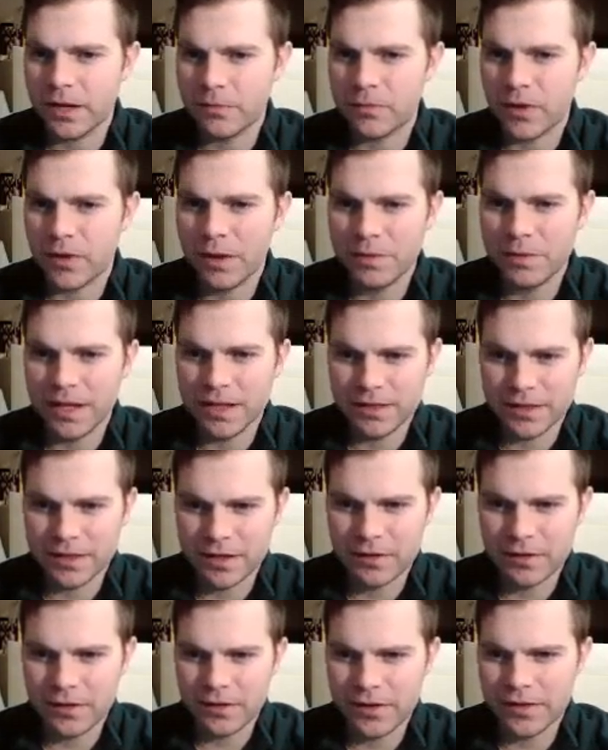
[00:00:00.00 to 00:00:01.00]
a prominent
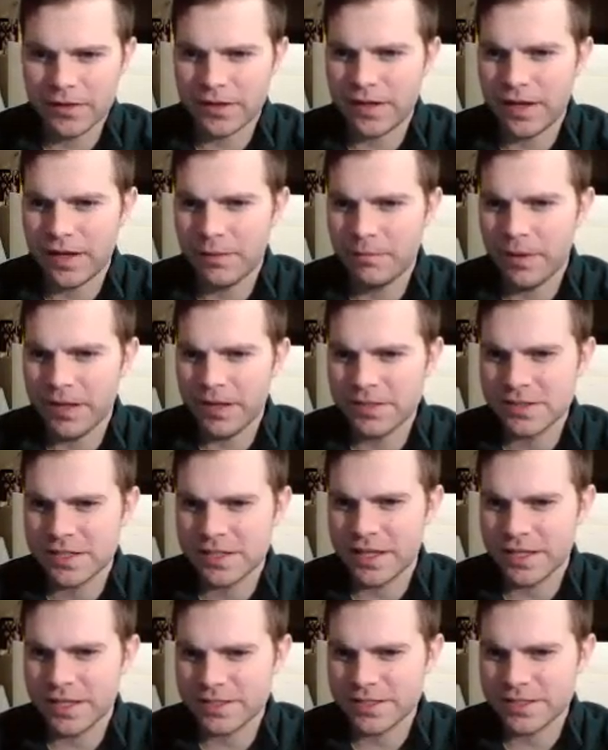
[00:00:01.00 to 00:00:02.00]
leader in the campaigns
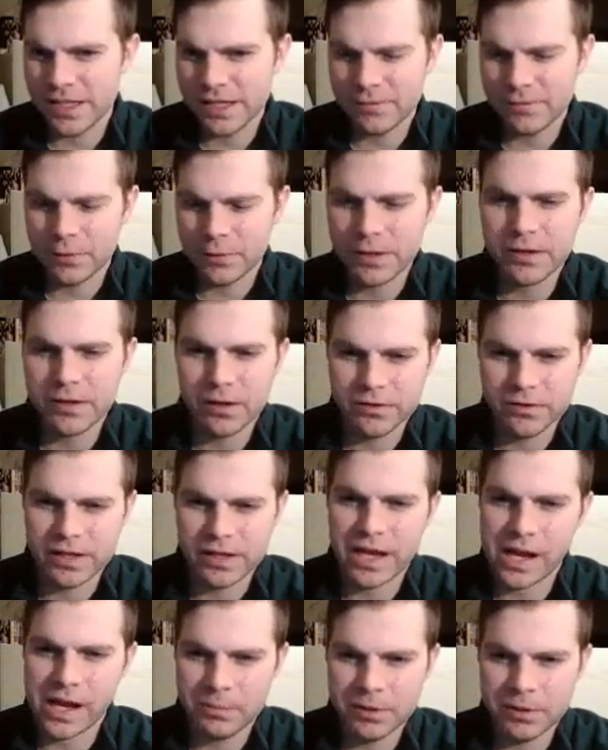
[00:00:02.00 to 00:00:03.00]
against slavery called the
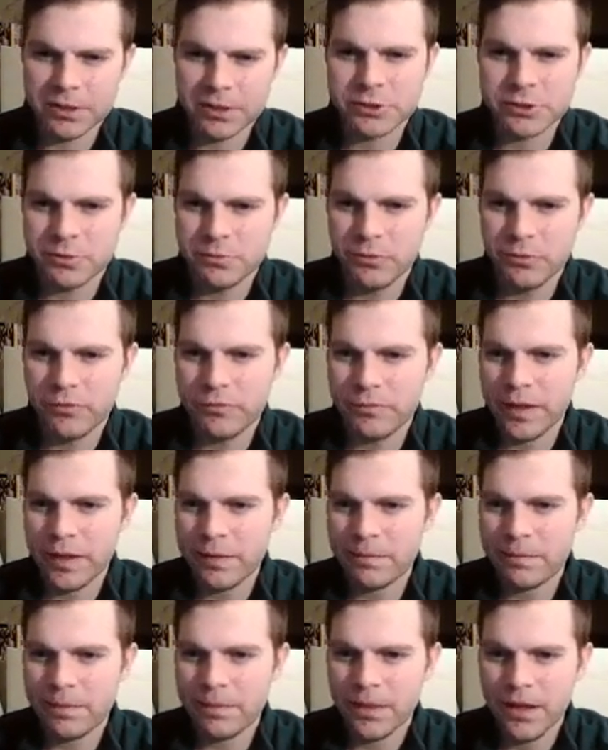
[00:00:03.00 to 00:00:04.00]
Abolition movement,
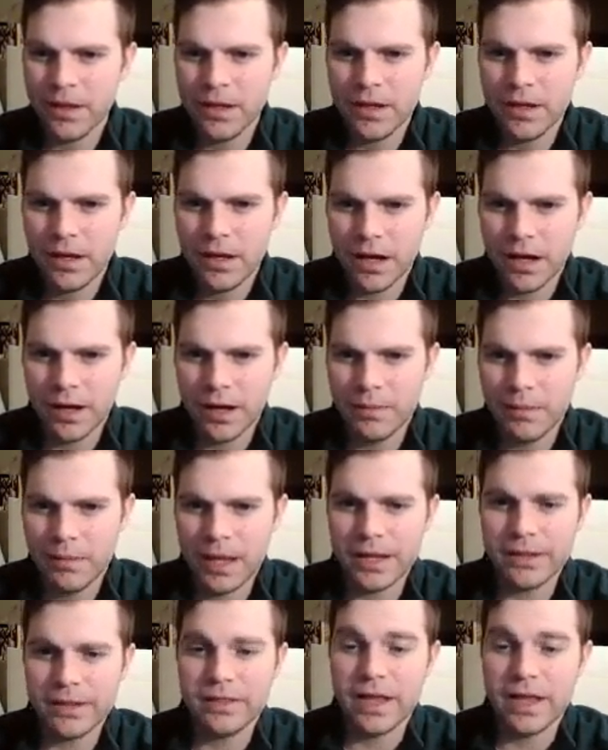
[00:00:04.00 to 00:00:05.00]
and